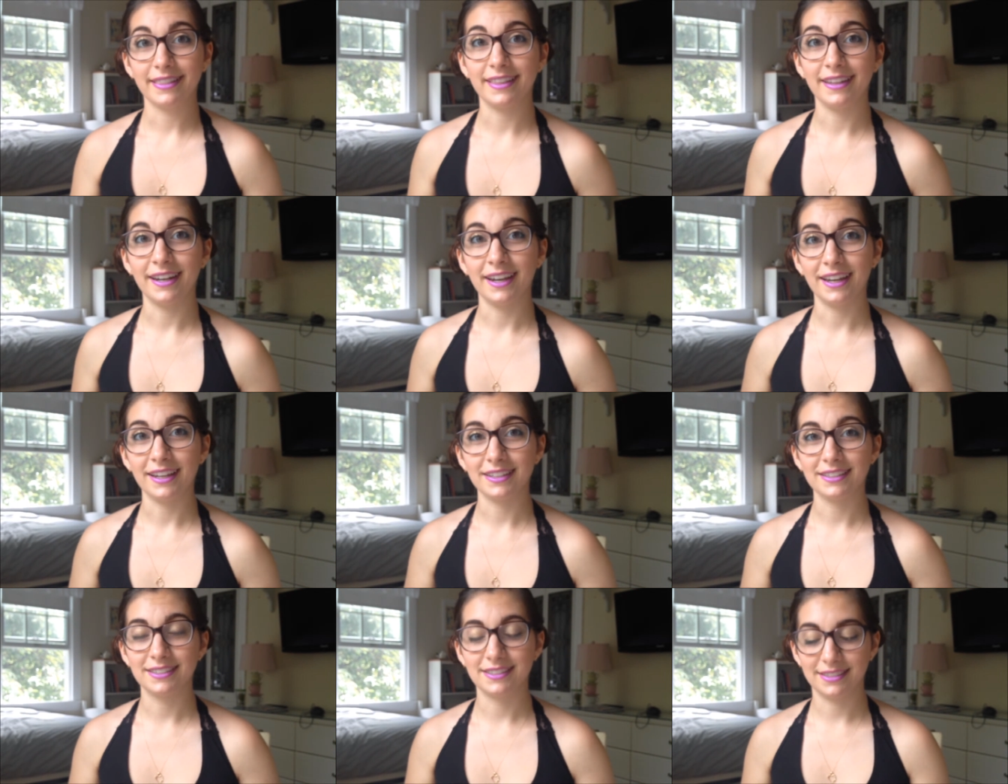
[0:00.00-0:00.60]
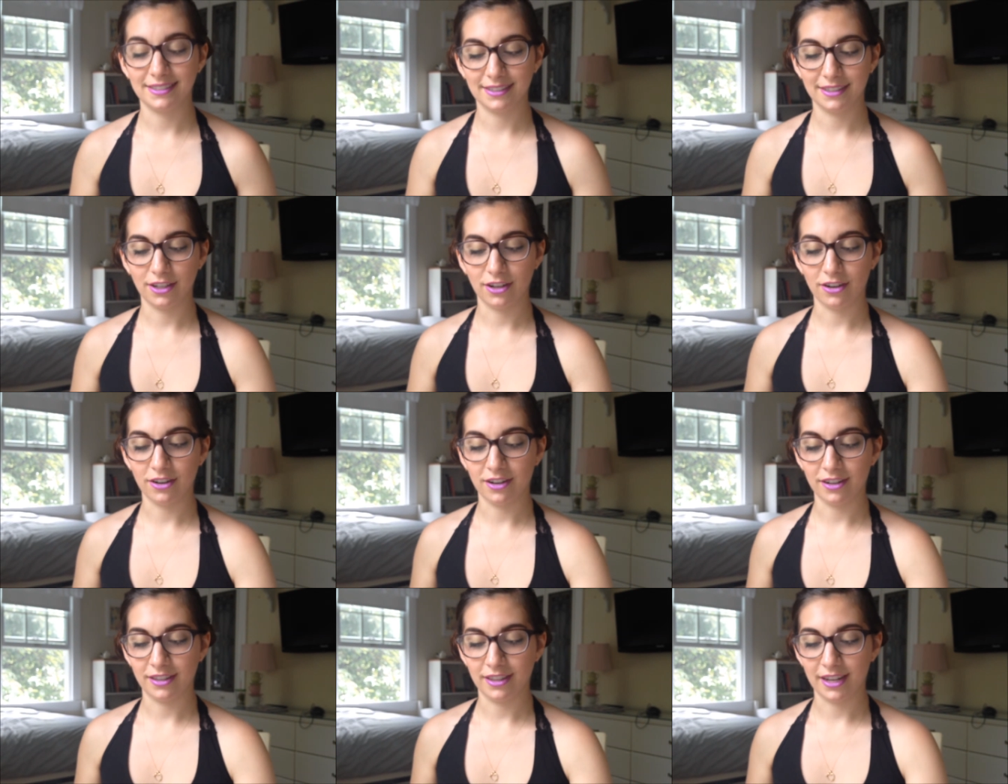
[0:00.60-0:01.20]
The next
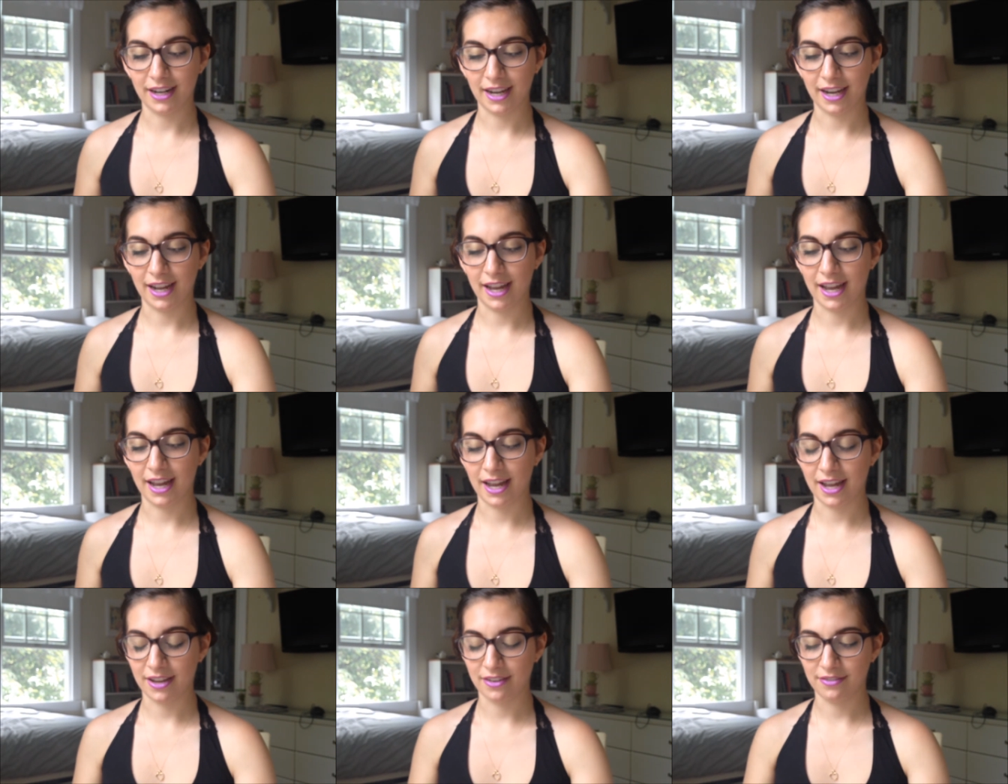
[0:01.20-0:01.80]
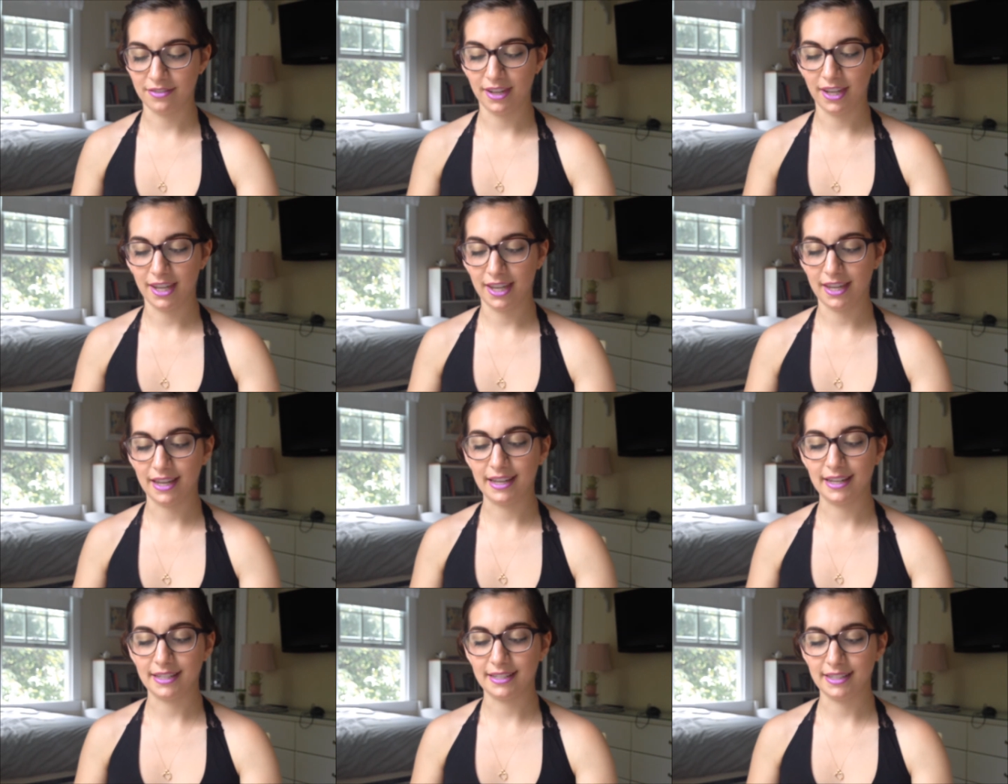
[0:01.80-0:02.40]
card that I have
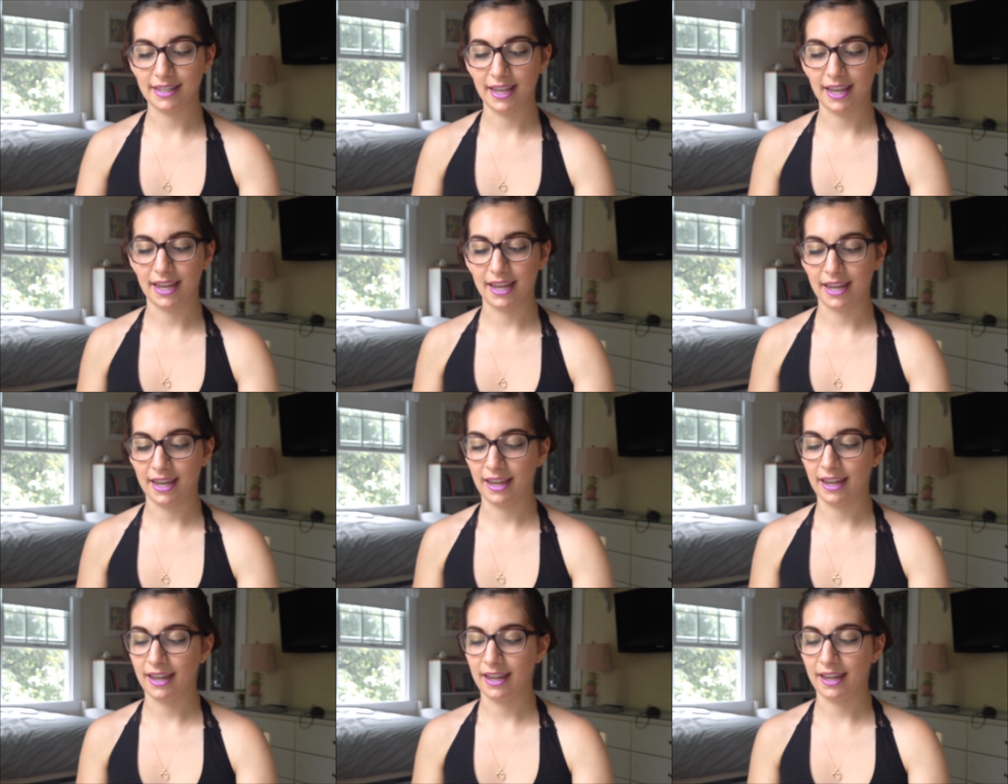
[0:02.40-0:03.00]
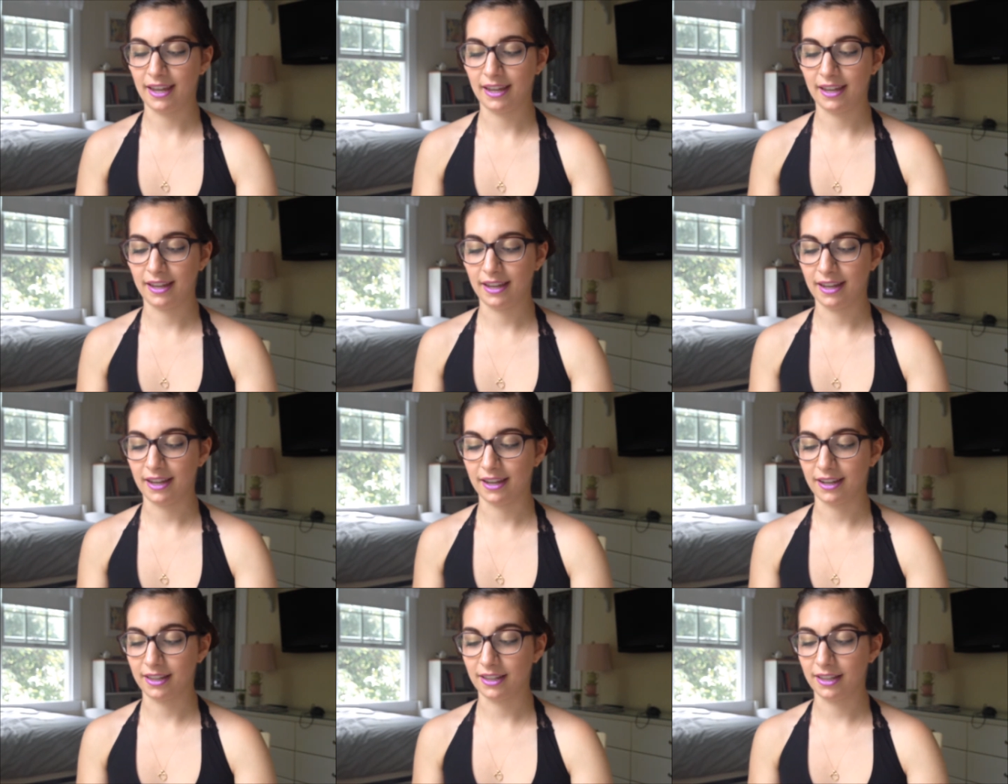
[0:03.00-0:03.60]
is a Cat